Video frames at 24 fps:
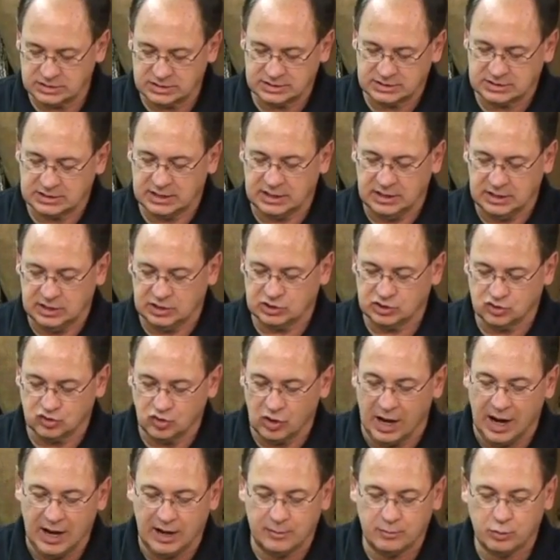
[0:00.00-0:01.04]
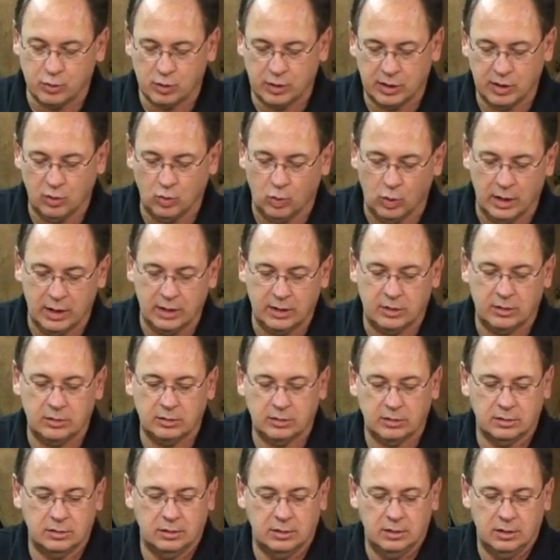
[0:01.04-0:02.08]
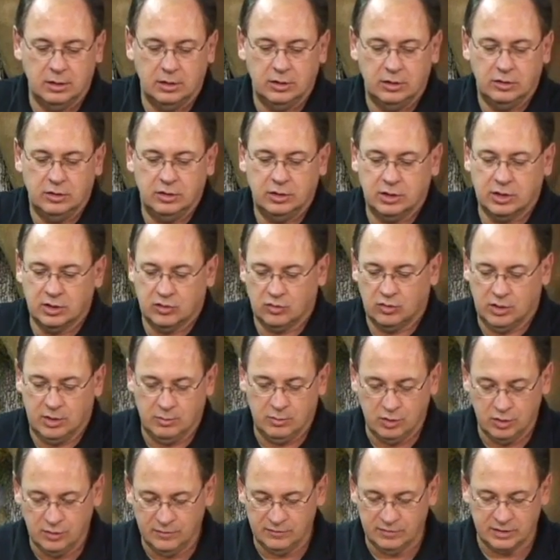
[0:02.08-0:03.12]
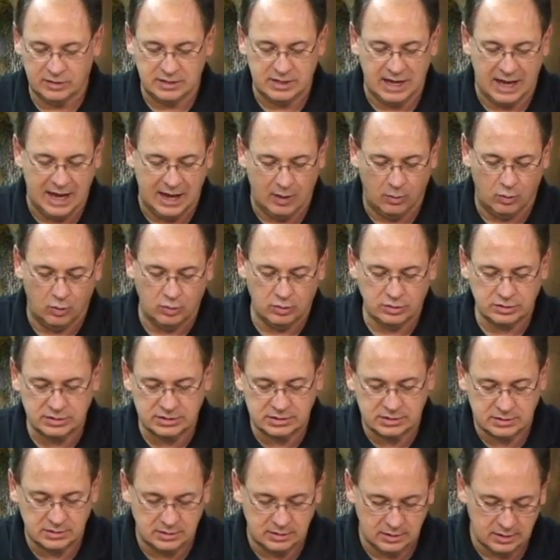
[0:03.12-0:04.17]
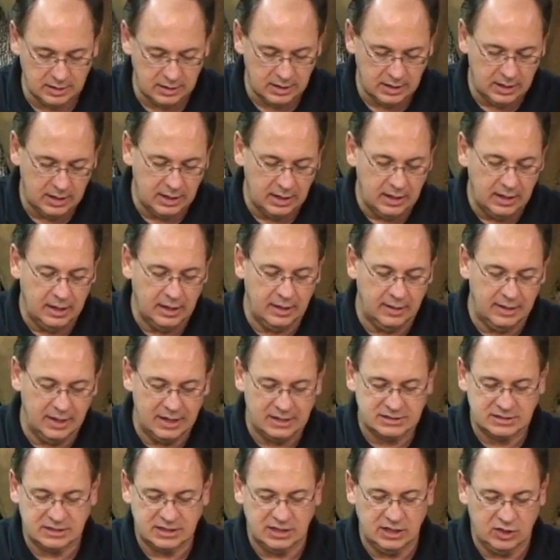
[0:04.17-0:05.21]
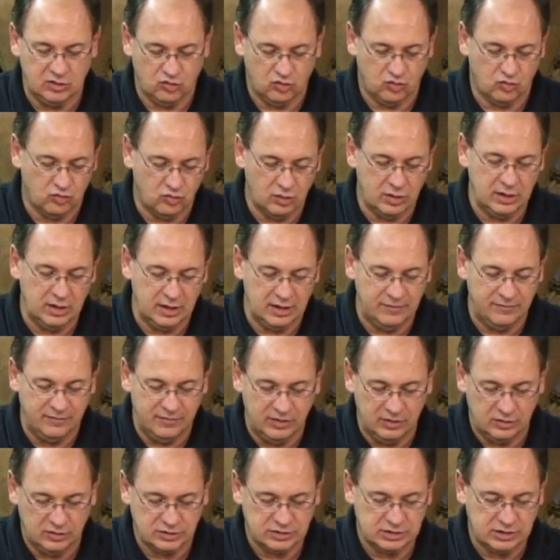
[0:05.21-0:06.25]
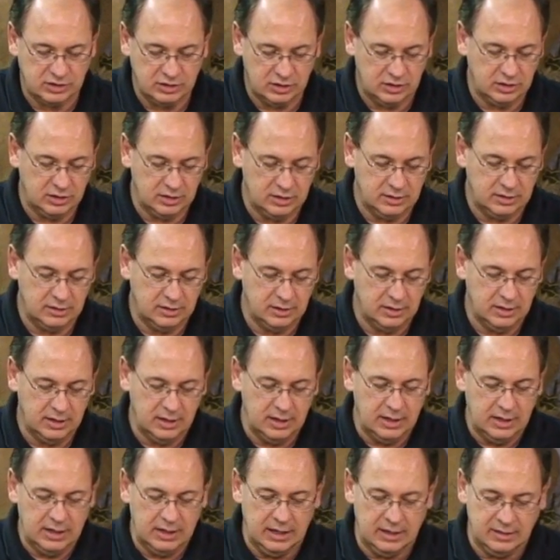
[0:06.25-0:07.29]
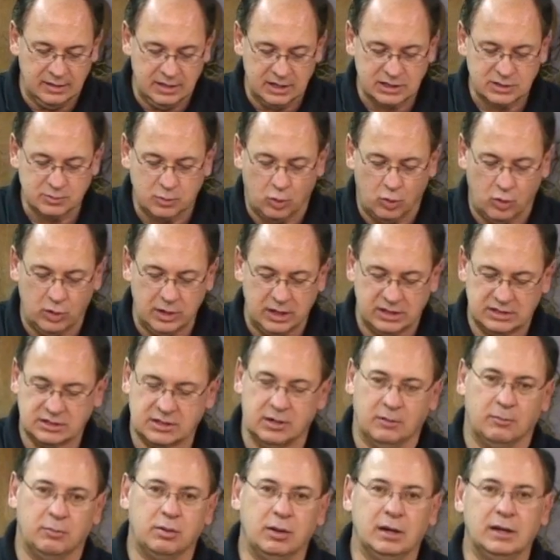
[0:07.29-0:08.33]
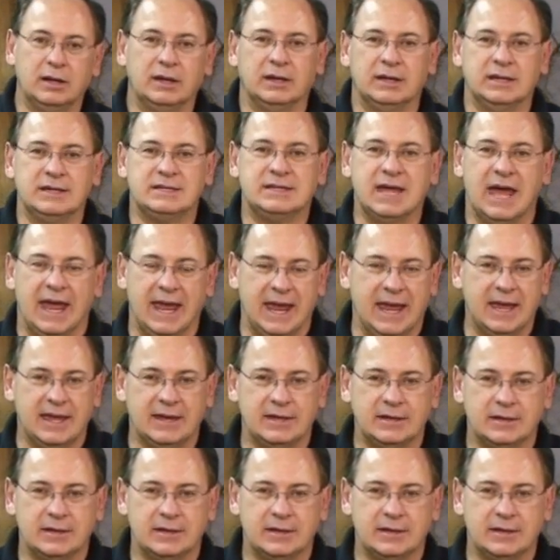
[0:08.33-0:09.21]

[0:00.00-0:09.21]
the skin is dried pretty well, you can remove the towels and that skin really feels good. At this point, it's completely tan